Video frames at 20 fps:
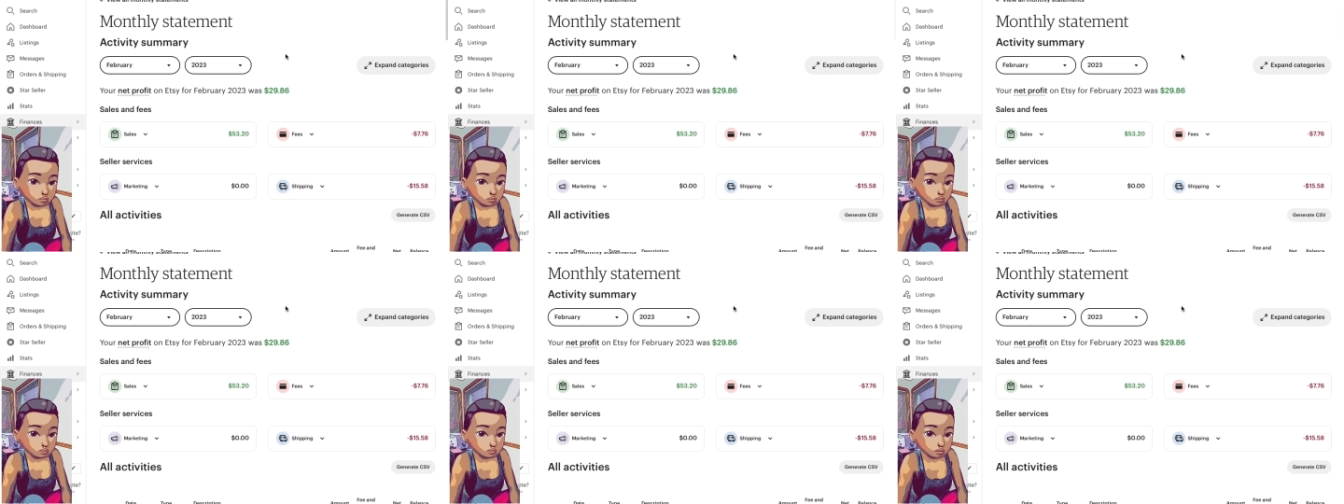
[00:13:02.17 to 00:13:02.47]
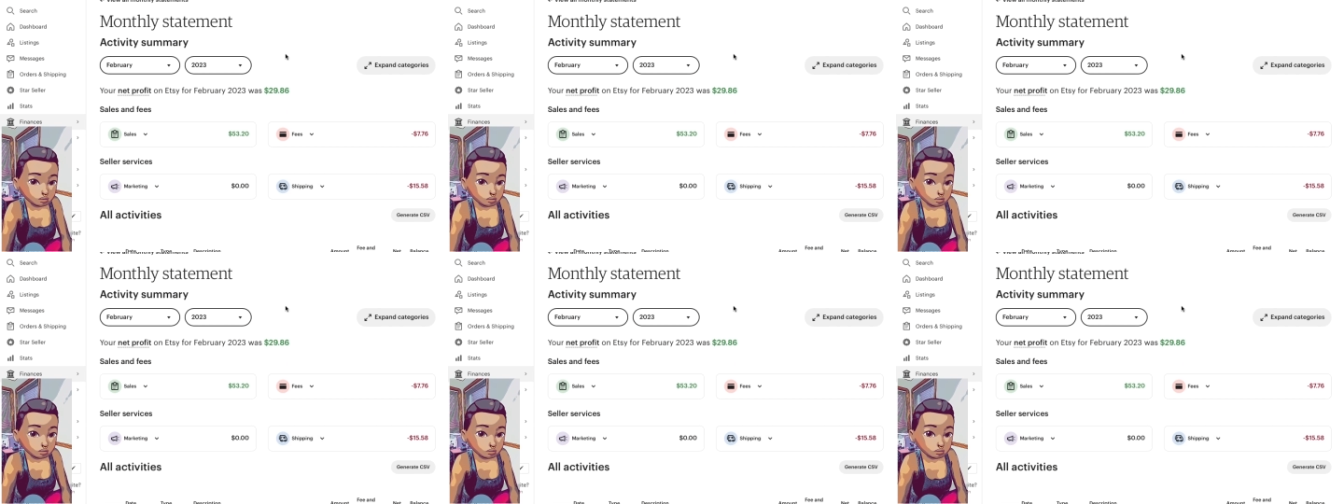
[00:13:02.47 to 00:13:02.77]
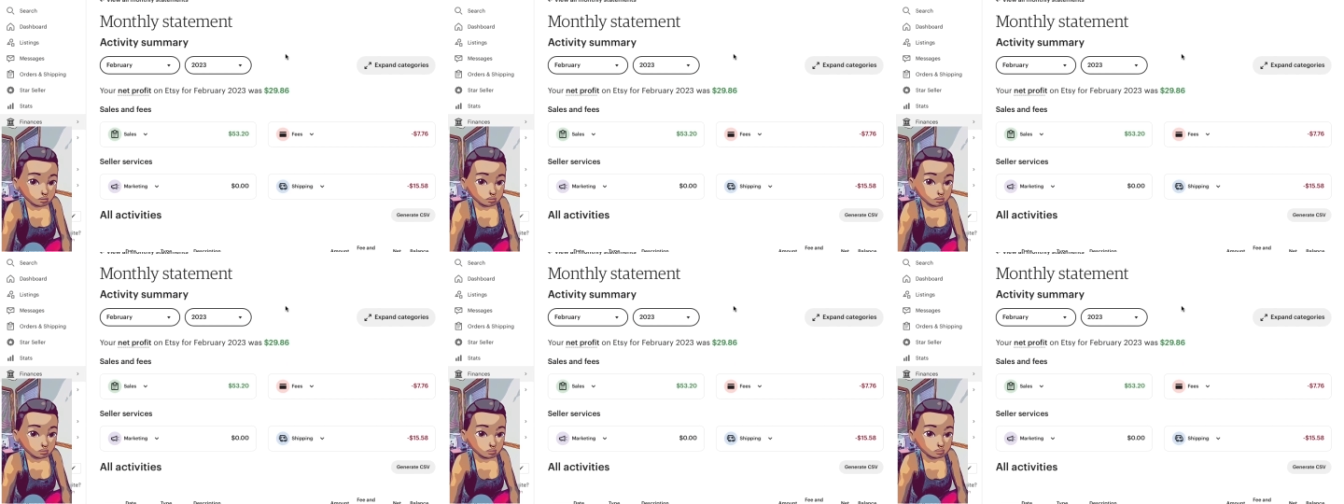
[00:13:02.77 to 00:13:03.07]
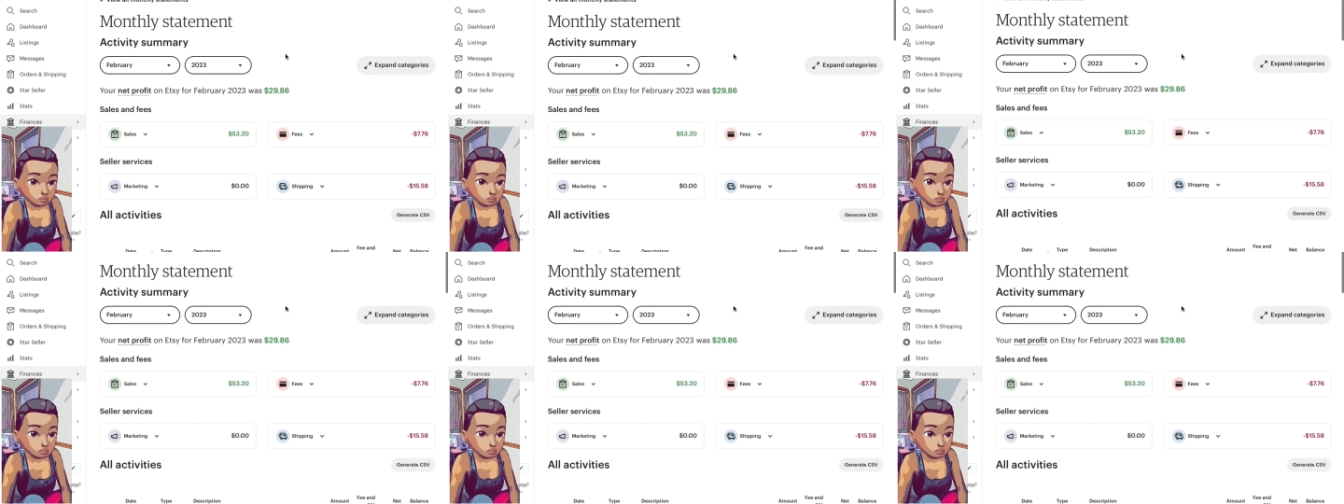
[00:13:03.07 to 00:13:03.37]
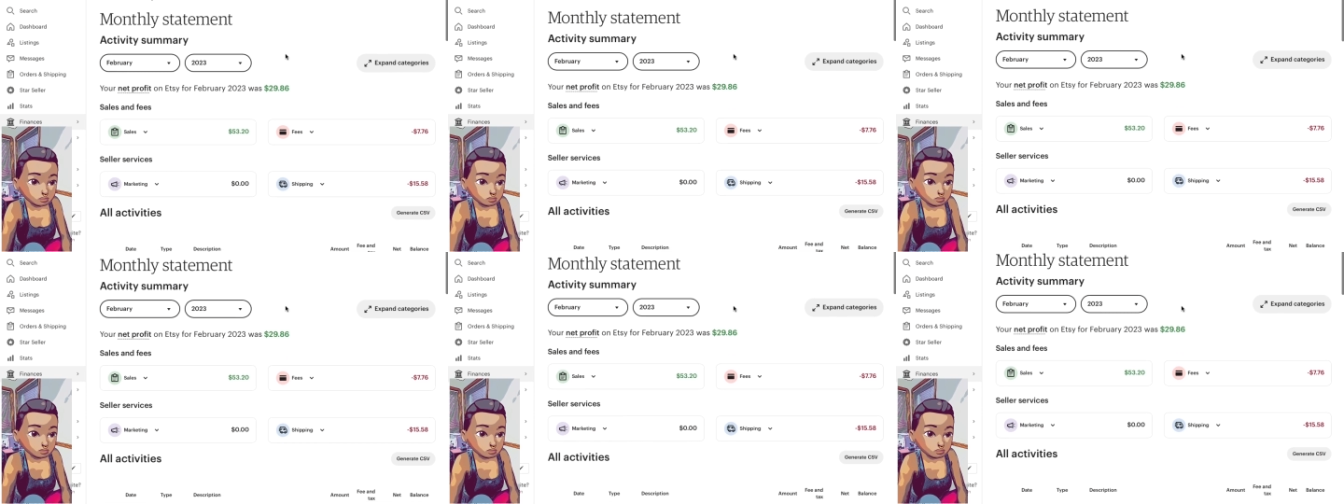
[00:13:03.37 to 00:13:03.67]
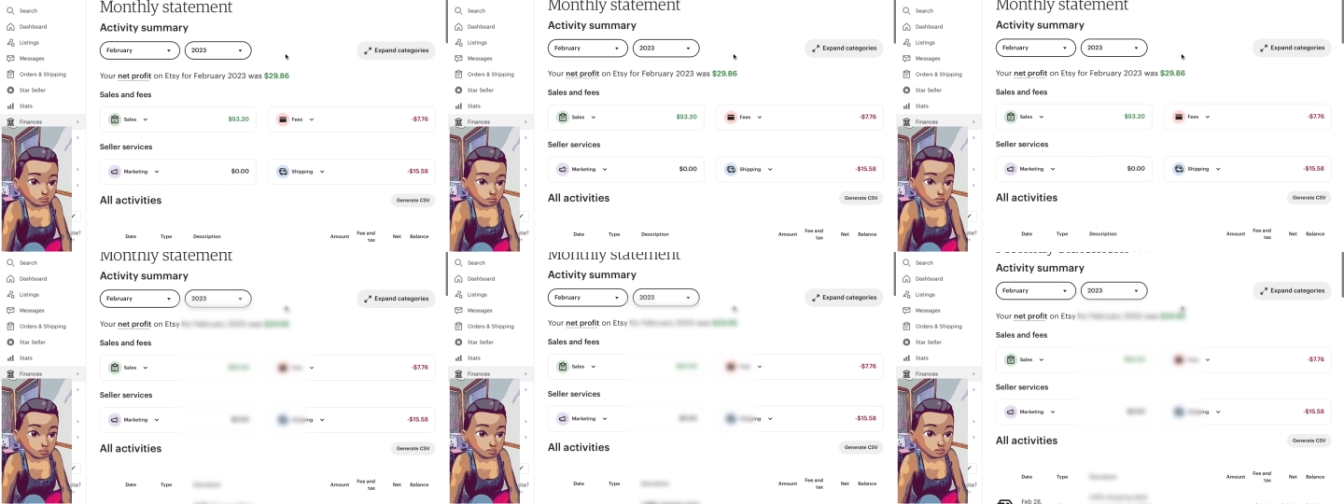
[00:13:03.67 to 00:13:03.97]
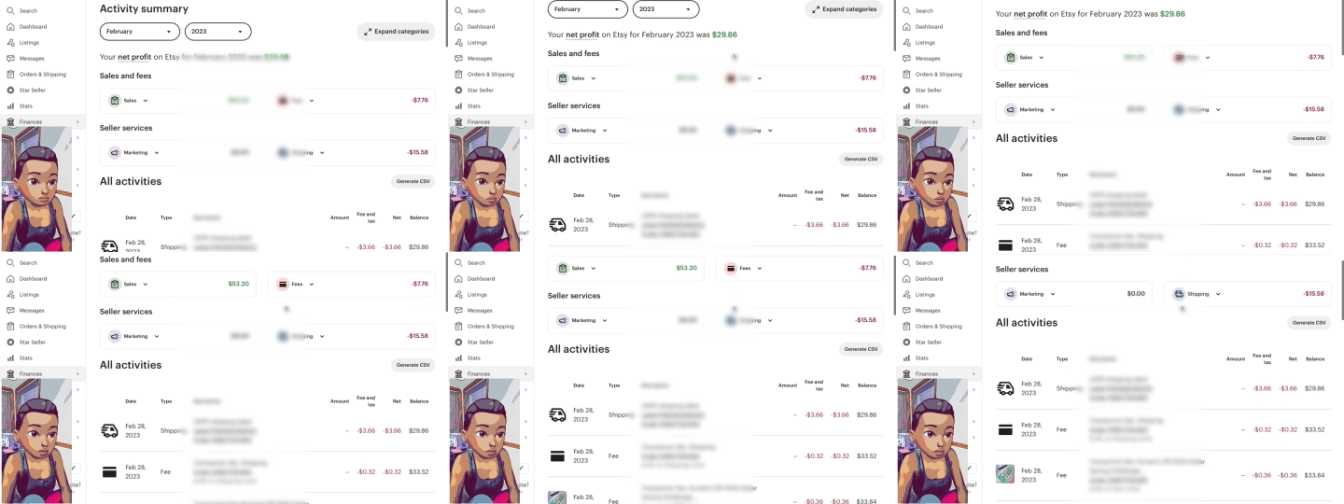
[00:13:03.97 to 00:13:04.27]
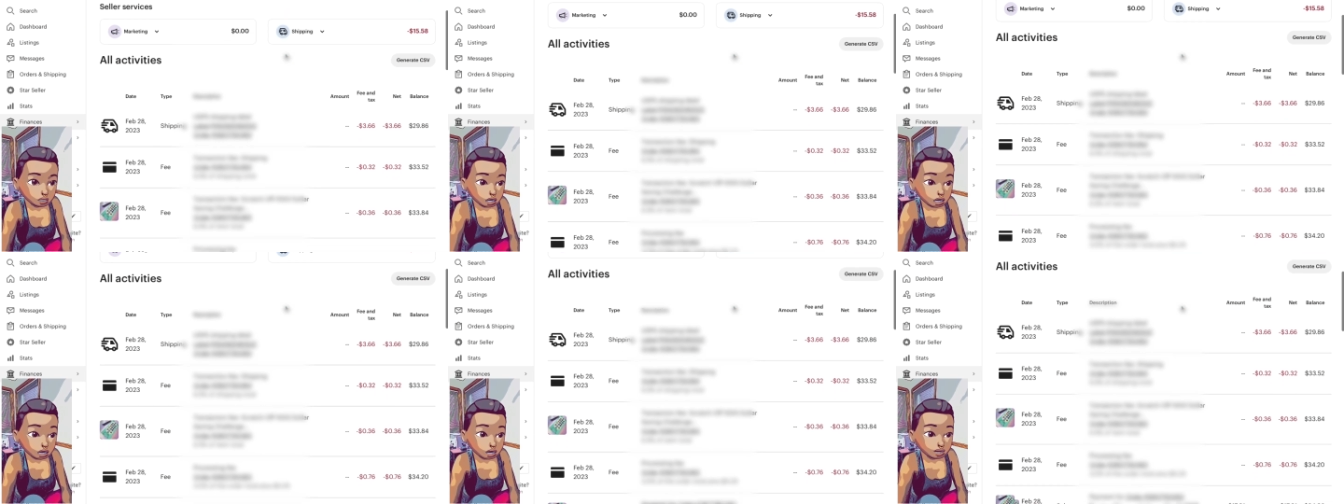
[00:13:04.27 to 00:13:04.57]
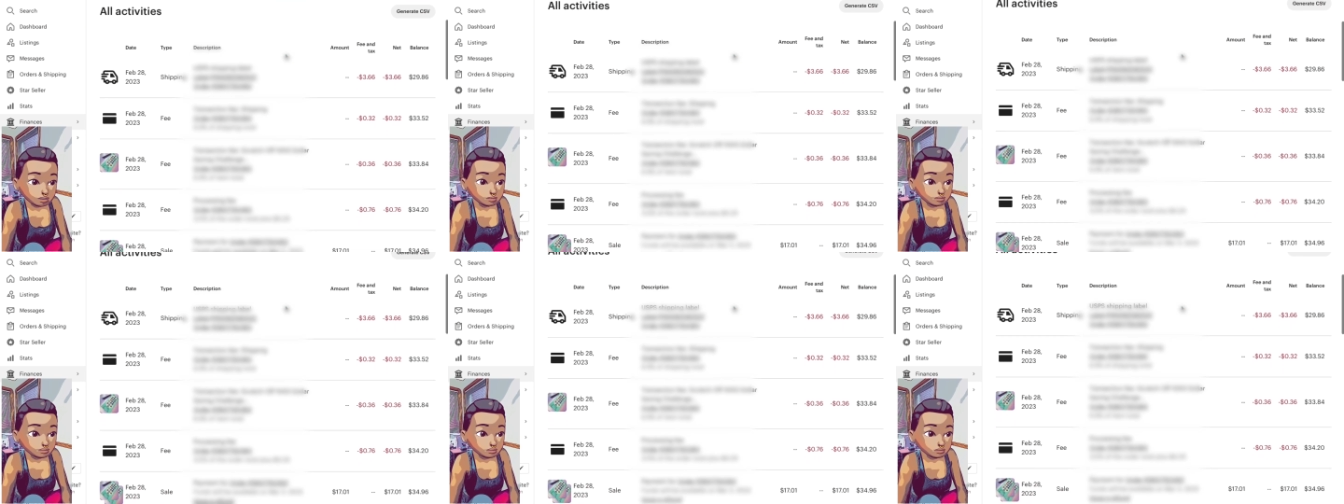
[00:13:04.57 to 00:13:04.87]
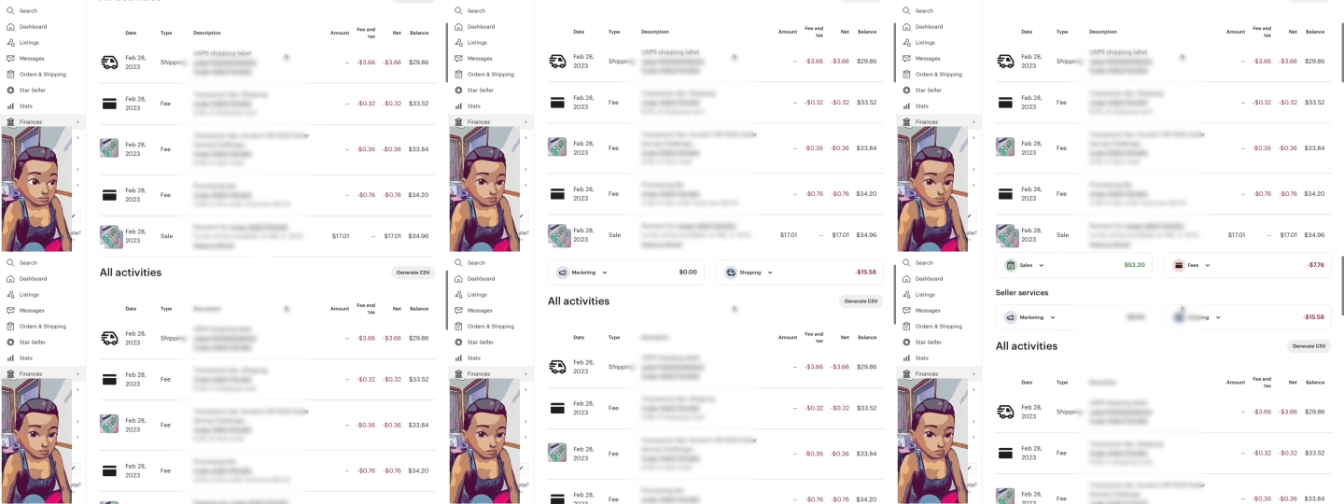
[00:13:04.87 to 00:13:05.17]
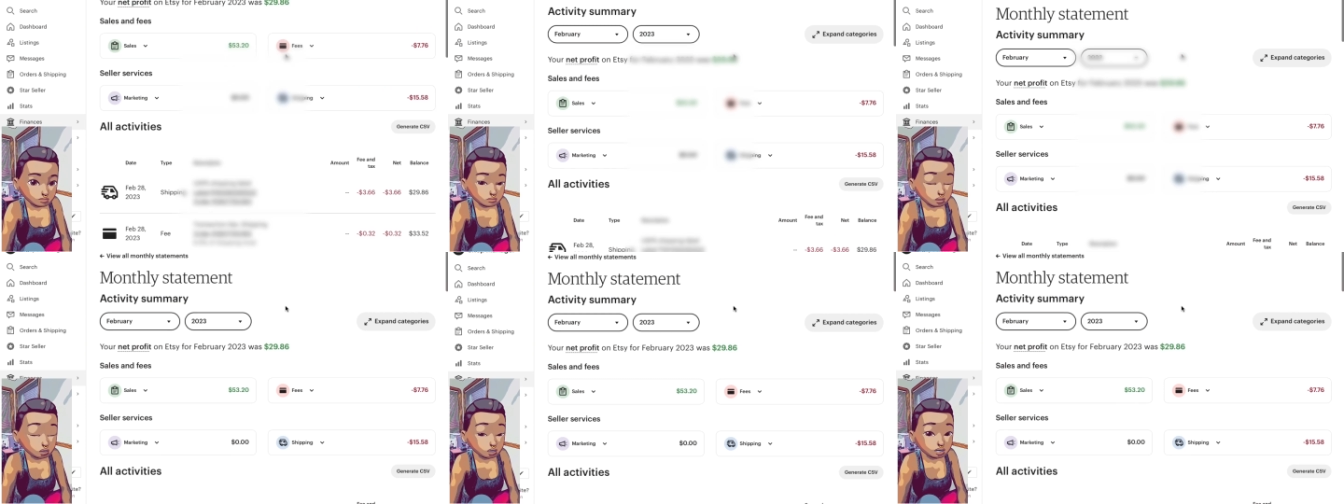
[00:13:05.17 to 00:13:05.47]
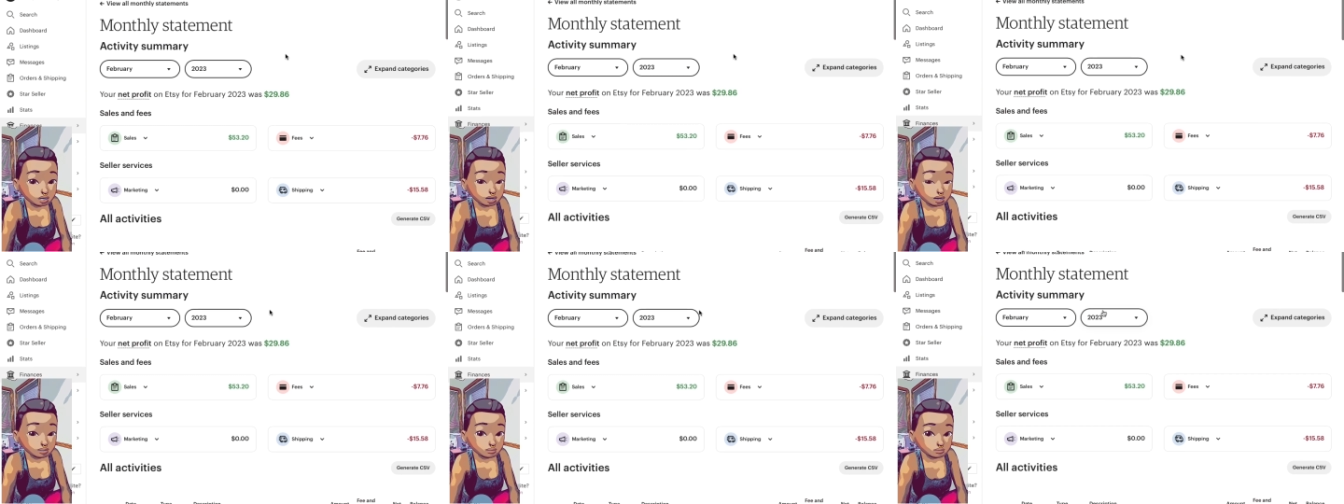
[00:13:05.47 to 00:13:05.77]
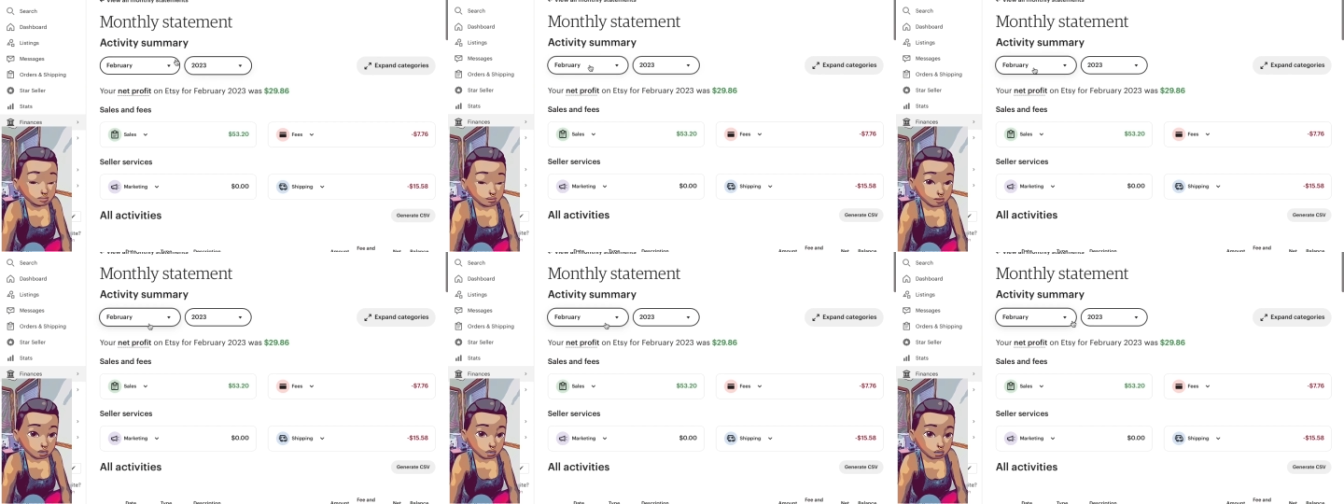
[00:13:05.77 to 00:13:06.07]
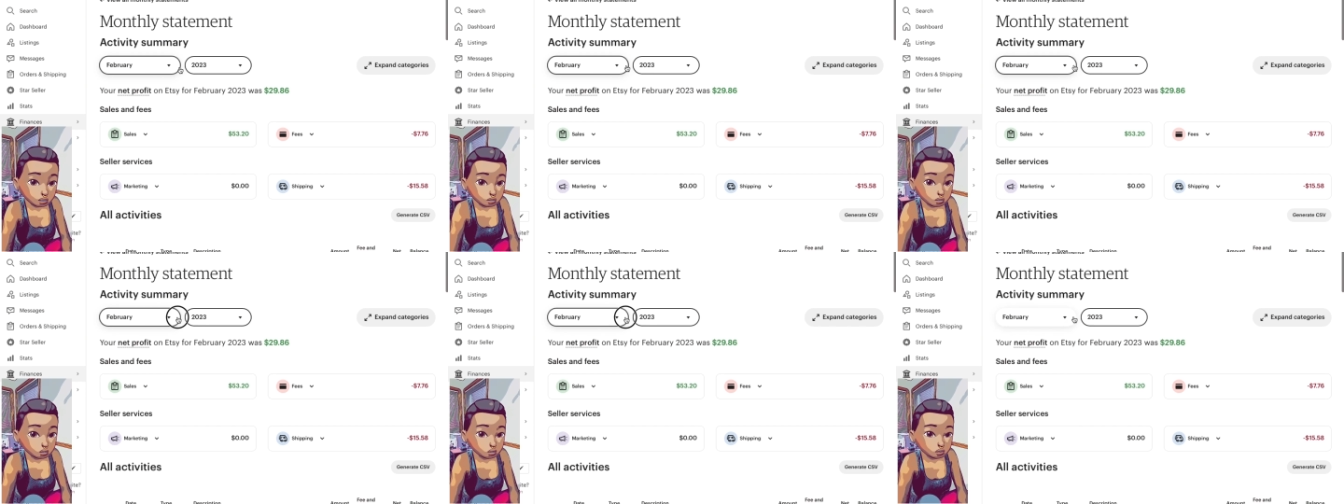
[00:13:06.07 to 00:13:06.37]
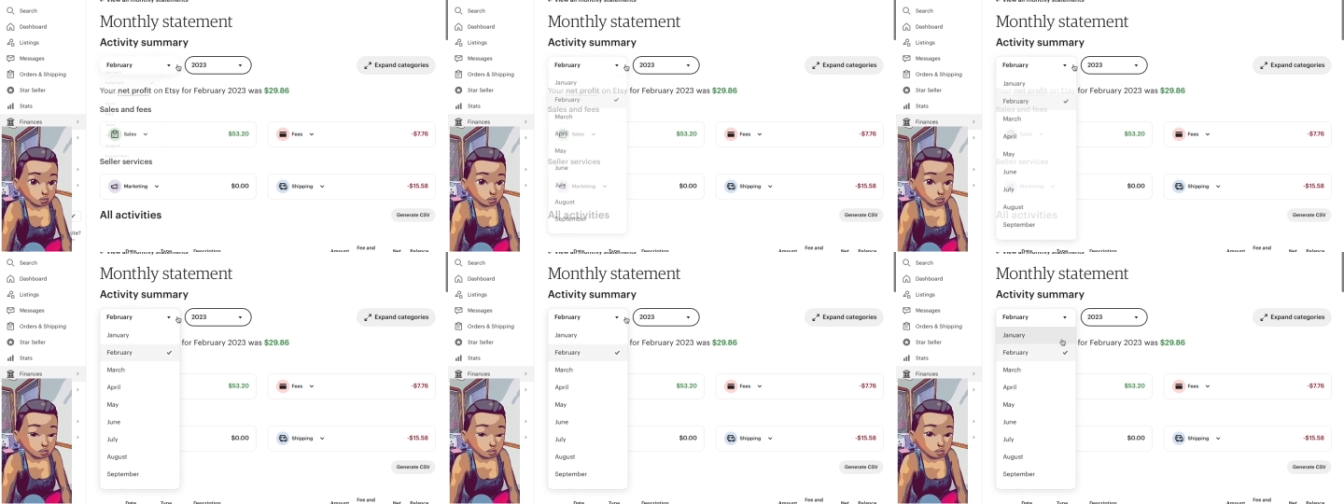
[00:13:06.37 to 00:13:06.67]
Yeah, again, this is my first time looking at this page.